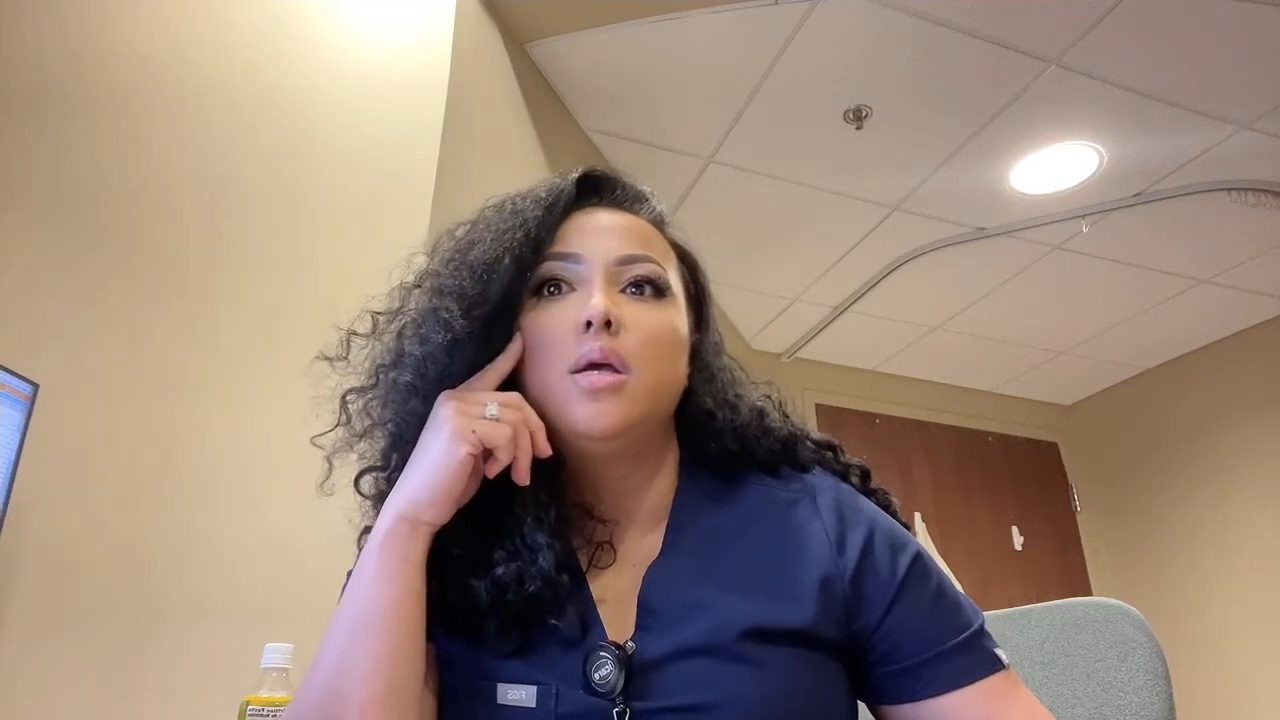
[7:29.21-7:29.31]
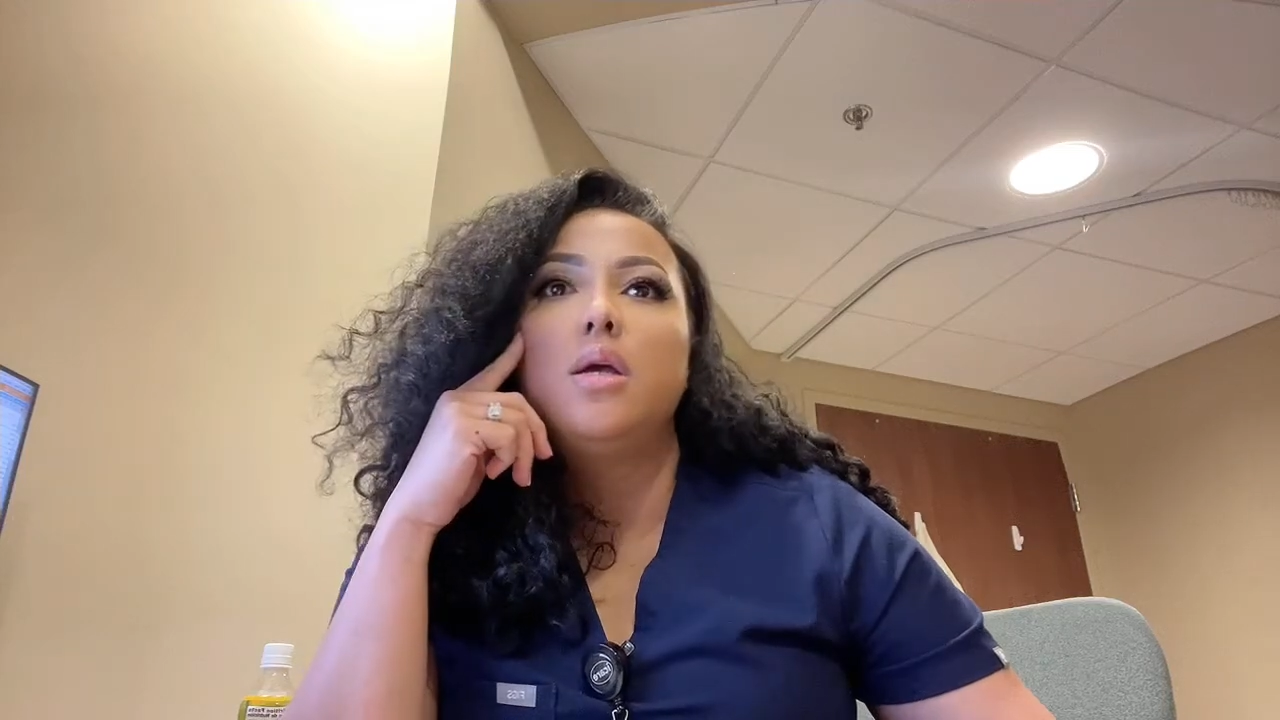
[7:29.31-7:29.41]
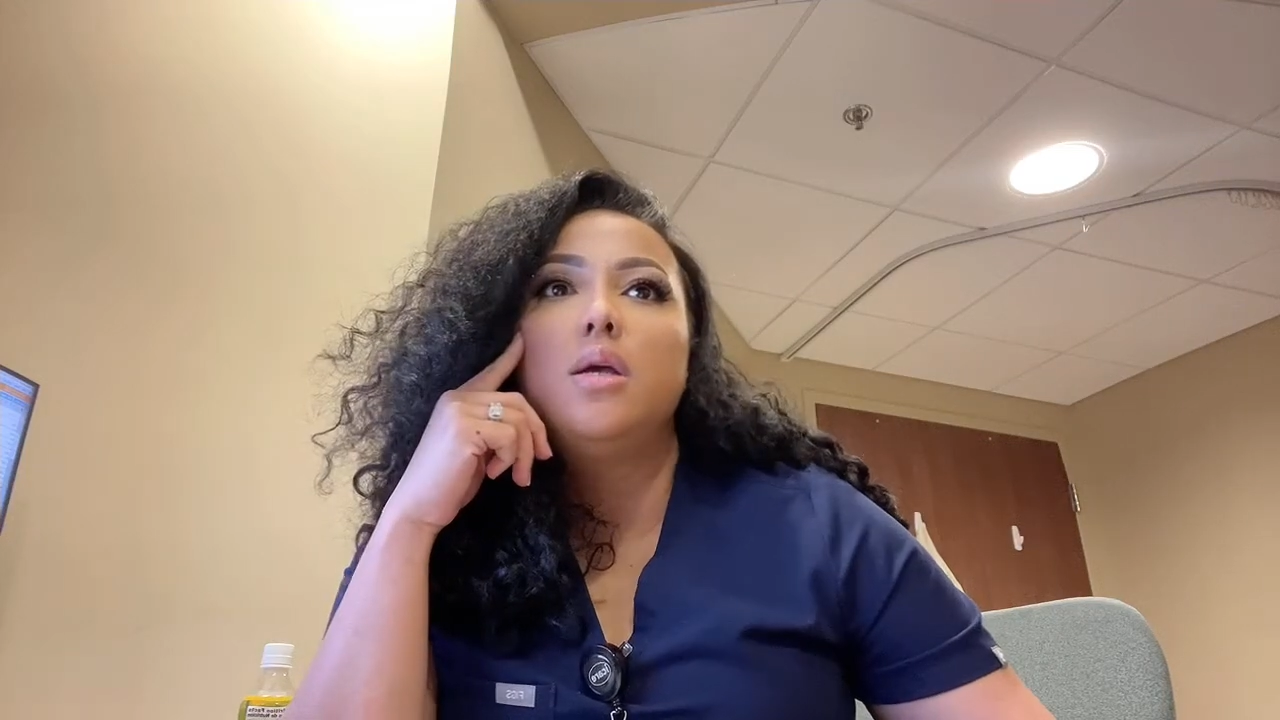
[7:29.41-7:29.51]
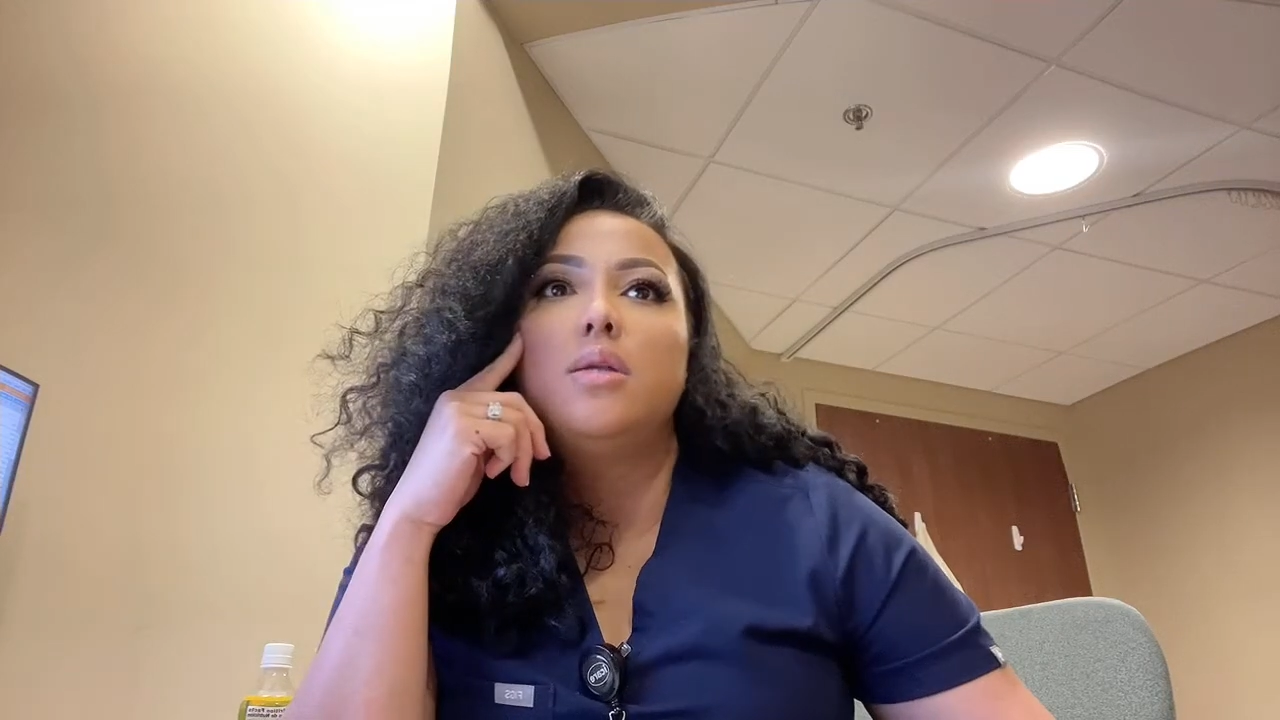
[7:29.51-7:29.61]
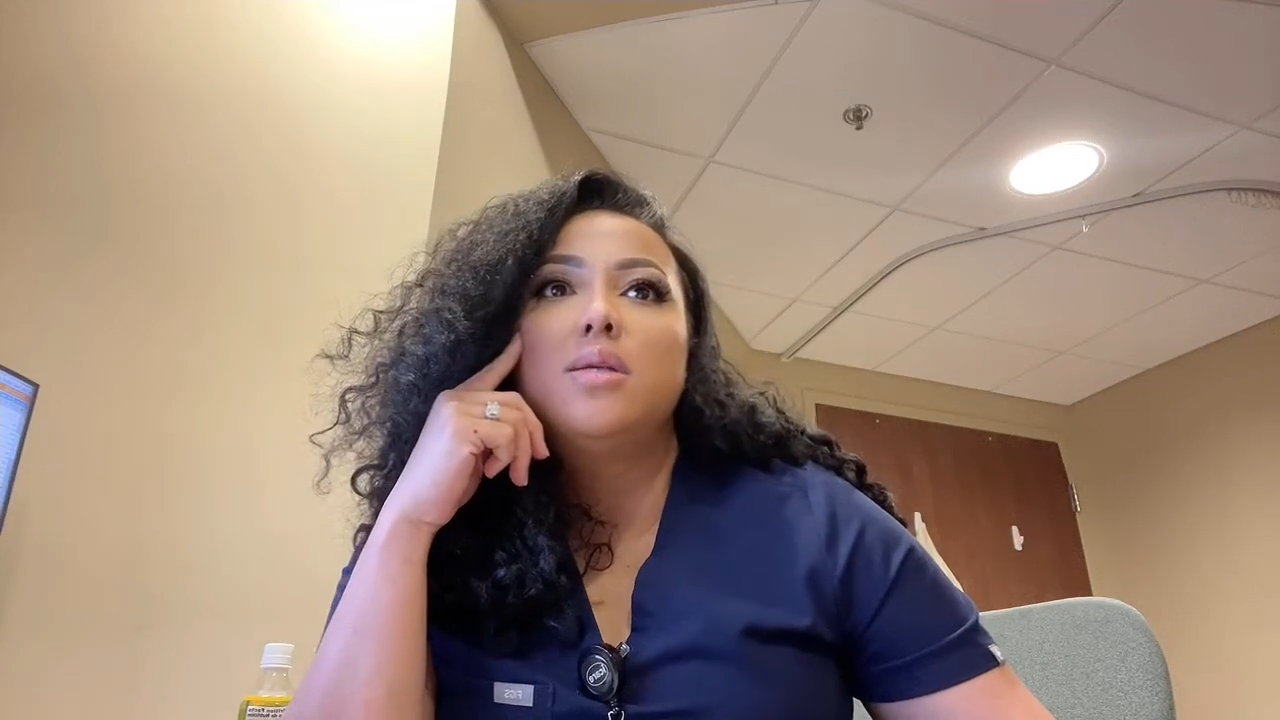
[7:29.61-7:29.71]

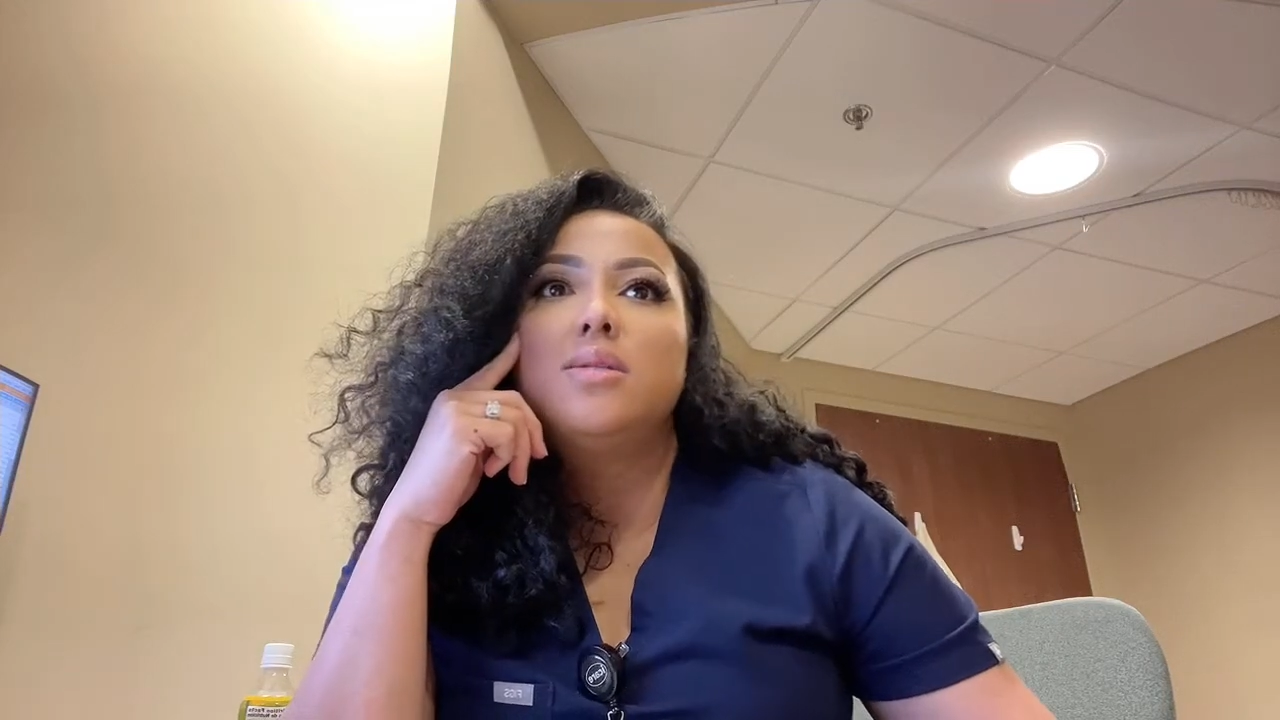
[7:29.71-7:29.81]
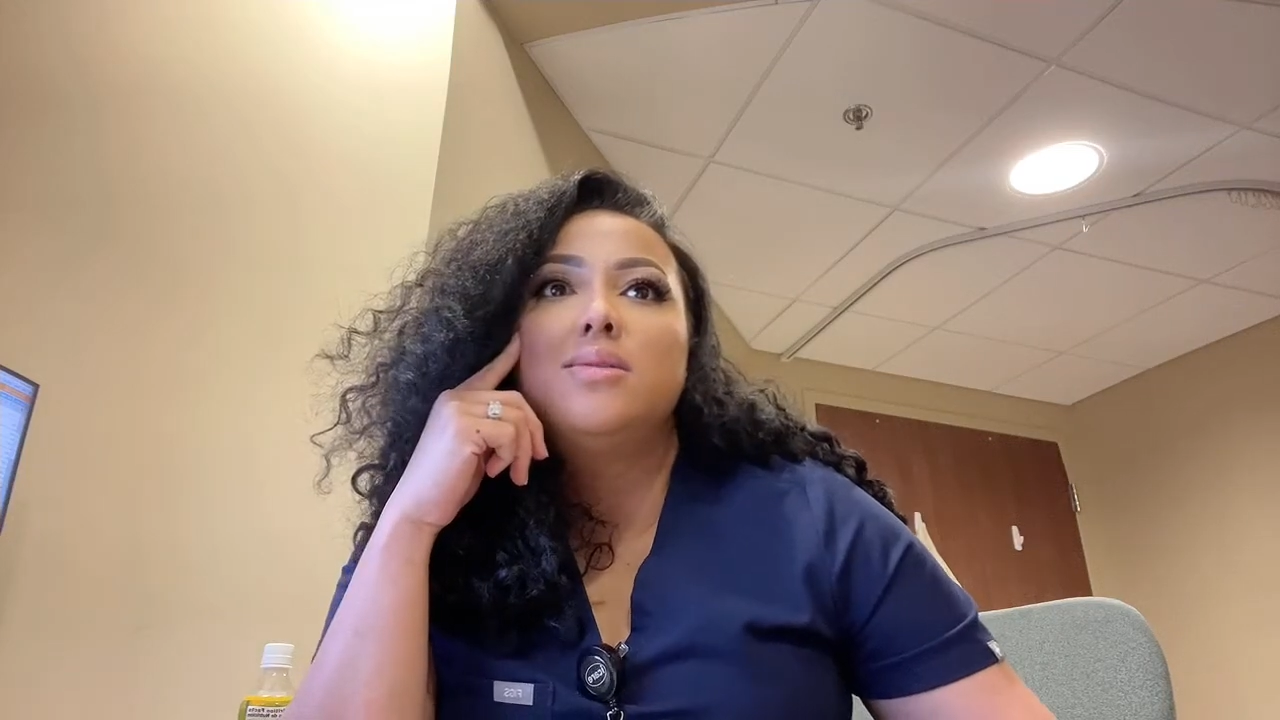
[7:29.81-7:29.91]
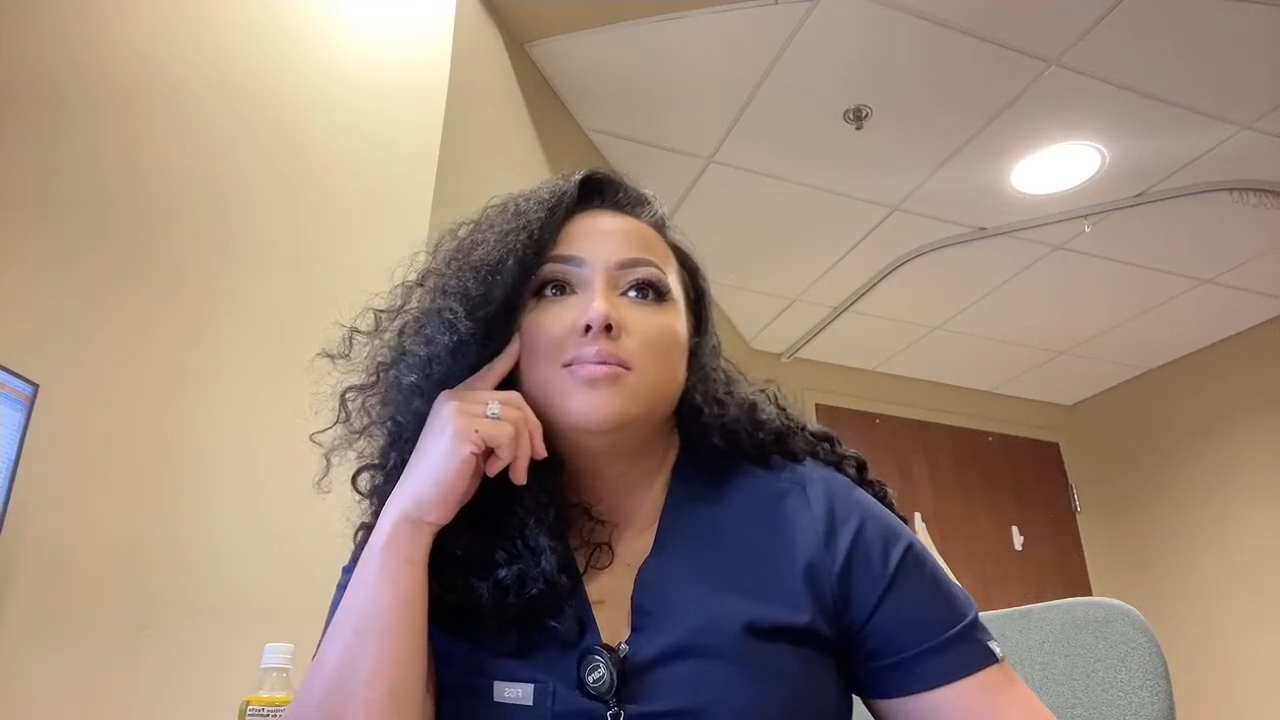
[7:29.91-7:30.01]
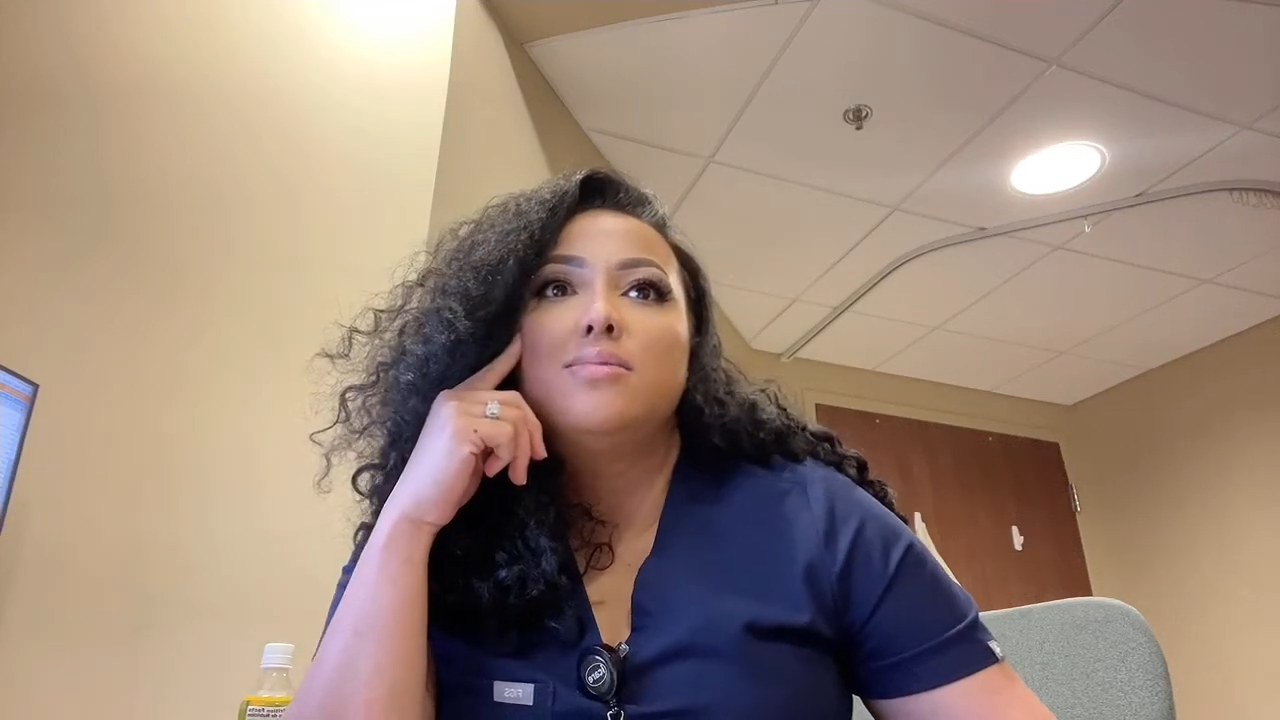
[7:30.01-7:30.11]
it doesn't,